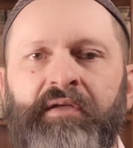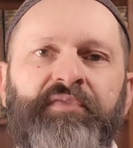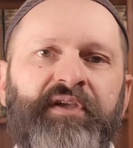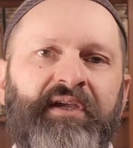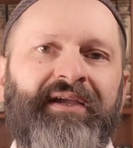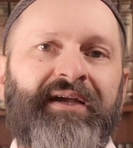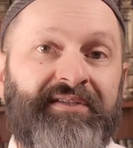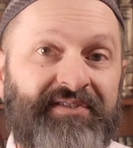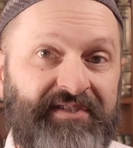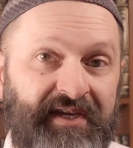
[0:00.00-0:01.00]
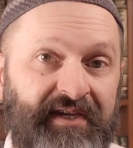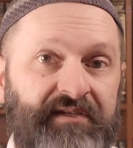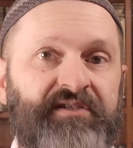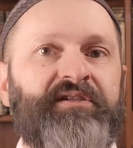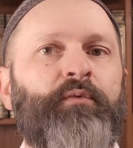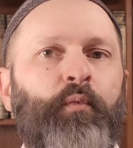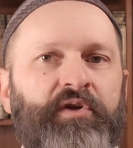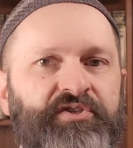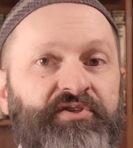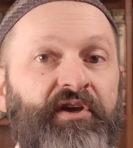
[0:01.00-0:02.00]
the tzitz,
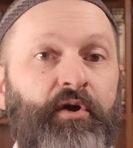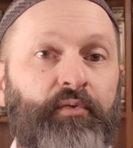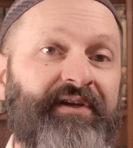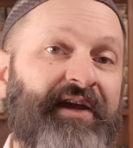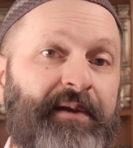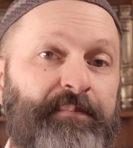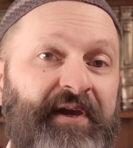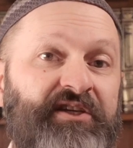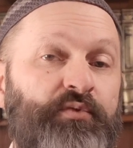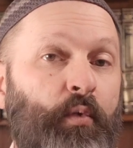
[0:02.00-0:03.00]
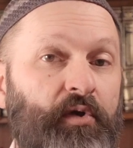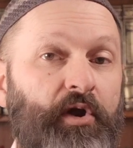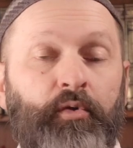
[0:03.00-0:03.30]
which is the golden headpiece worn